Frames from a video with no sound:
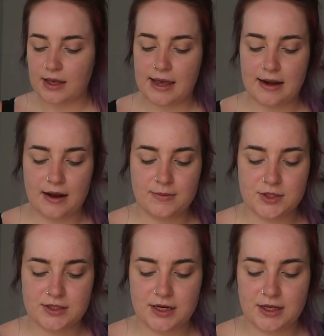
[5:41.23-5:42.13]
and I'm
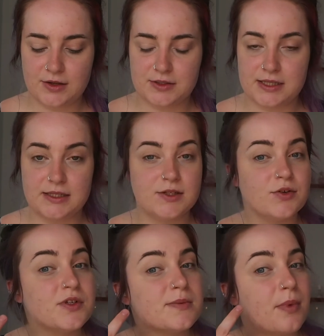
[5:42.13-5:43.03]
just going to use this
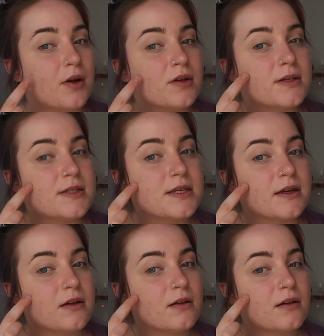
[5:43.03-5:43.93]
to spot
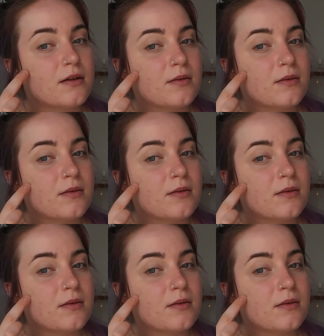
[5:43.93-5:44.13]
conceal